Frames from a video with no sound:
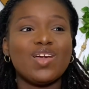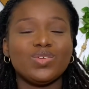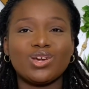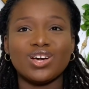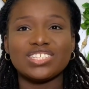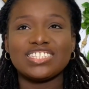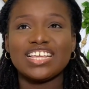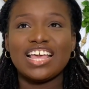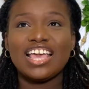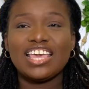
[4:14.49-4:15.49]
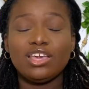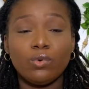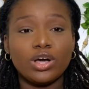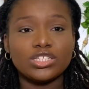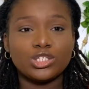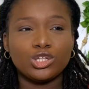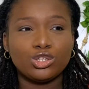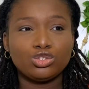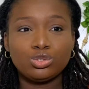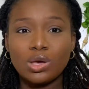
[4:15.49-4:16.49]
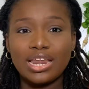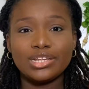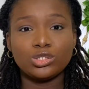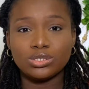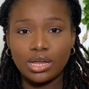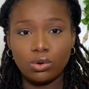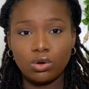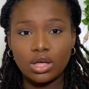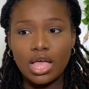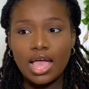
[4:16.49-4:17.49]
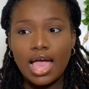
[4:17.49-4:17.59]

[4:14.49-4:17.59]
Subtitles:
because it was too early to interlock,